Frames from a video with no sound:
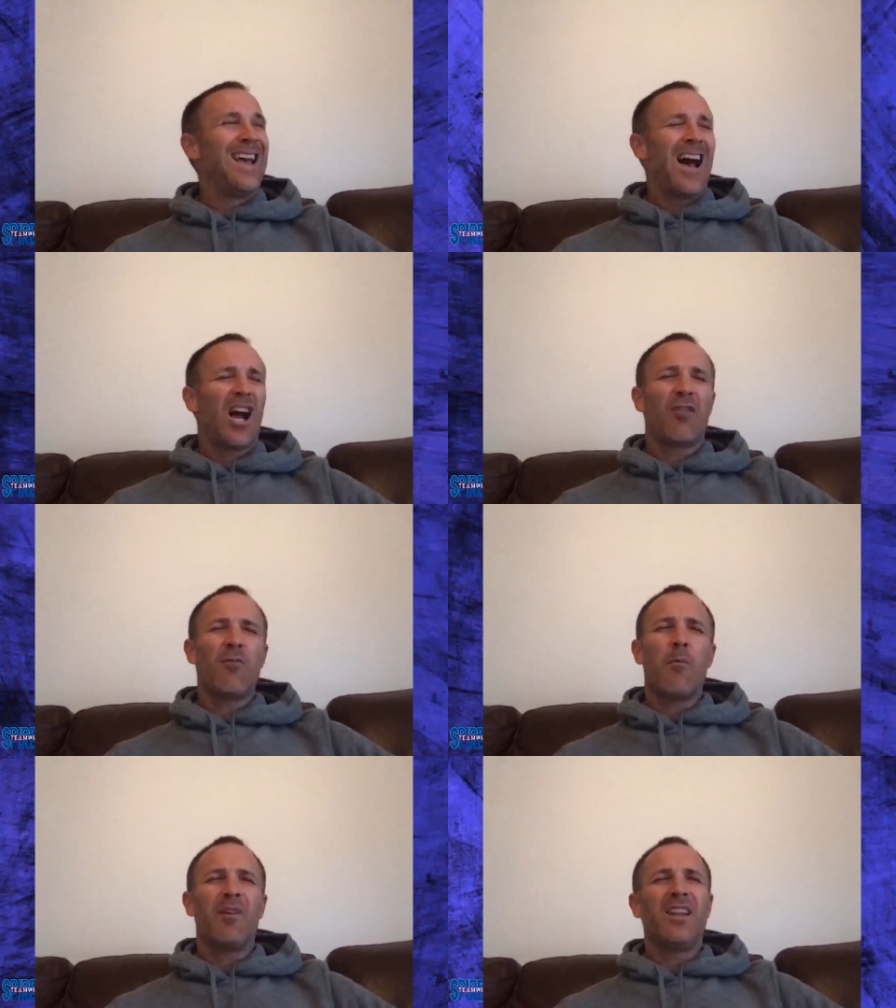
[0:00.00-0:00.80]
I can
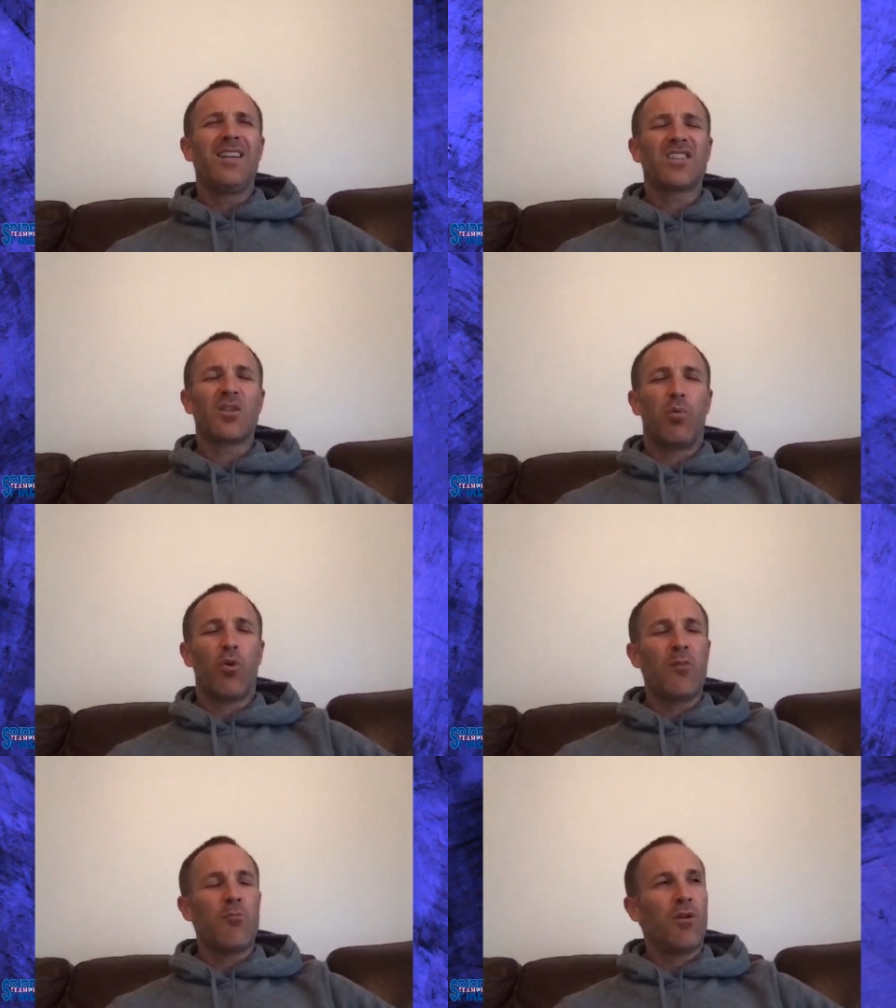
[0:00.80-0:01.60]
remember the
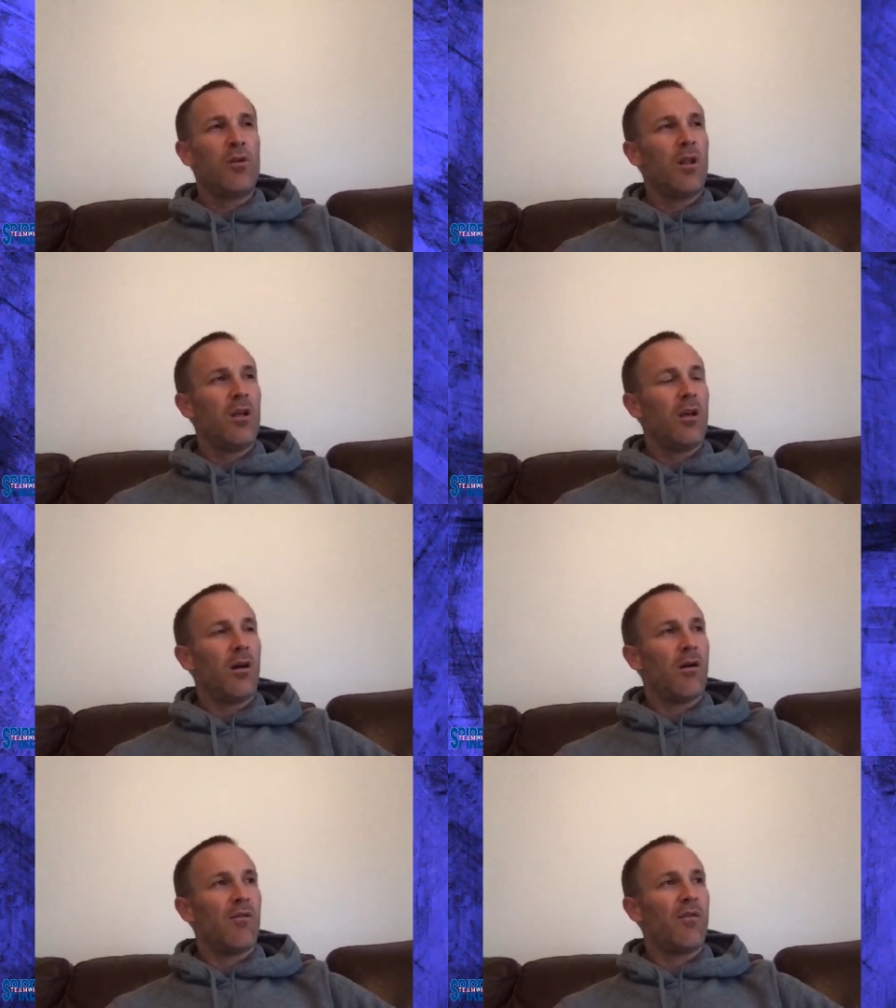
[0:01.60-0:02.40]
disappointment
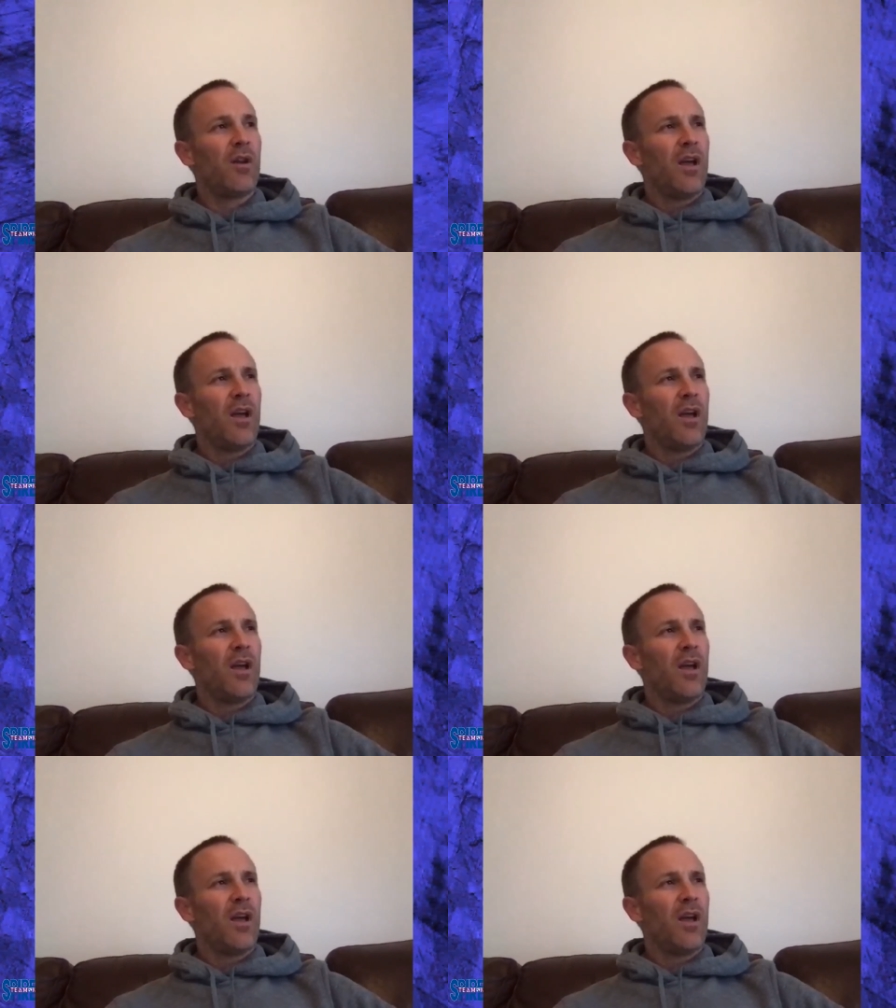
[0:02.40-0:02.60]
of,